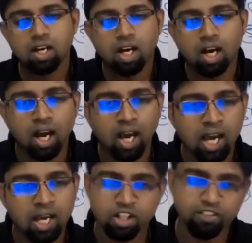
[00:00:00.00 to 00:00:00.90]

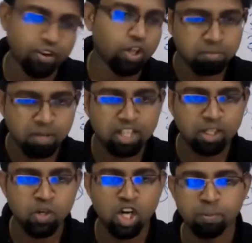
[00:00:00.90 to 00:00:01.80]
The fellow is
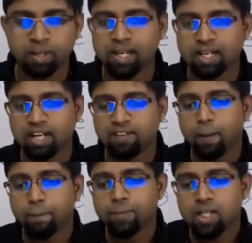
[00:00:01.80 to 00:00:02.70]
exceptionally brilliant anyway.
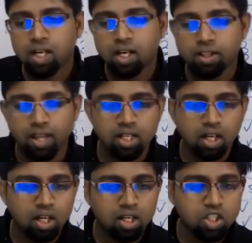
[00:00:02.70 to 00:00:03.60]
Right?
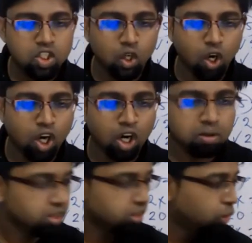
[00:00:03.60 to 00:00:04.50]
So
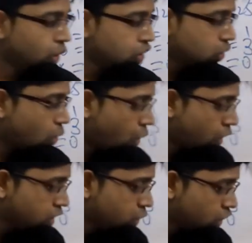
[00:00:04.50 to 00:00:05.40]

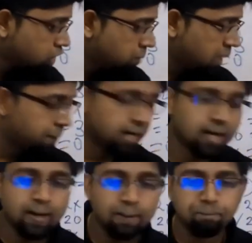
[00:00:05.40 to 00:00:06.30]
all those
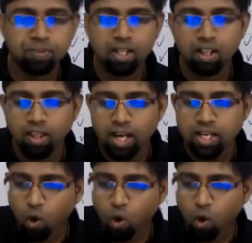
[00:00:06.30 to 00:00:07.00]
people, right?